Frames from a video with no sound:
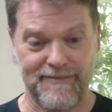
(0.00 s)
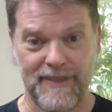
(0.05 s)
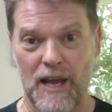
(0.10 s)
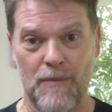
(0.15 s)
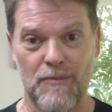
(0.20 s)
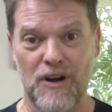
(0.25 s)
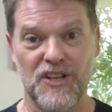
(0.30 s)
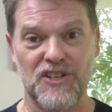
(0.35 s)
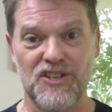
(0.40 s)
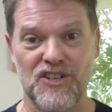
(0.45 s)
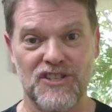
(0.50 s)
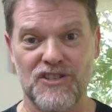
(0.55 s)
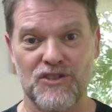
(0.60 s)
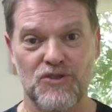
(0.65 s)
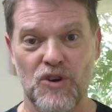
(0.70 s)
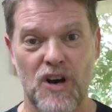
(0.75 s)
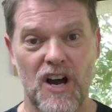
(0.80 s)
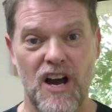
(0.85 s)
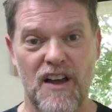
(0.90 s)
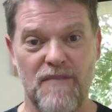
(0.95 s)
I might
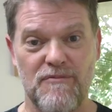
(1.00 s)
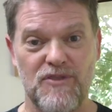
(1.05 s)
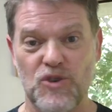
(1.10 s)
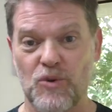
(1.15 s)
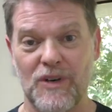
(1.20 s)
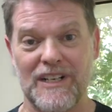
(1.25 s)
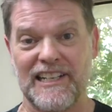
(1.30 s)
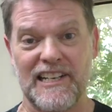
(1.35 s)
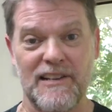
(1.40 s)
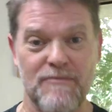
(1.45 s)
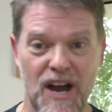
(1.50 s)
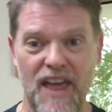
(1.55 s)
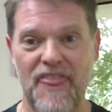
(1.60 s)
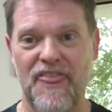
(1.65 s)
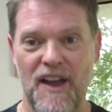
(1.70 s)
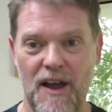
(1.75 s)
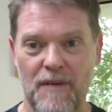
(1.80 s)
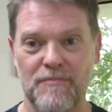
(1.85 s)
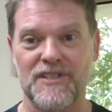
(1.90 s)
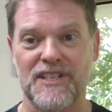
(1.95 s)
just try twiddling my
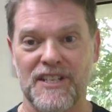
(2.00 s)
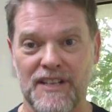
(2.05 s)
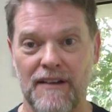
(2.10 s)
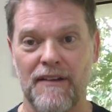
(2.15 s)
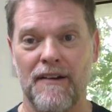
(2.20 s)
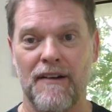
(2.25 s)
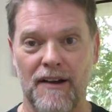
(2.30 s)
thumbs.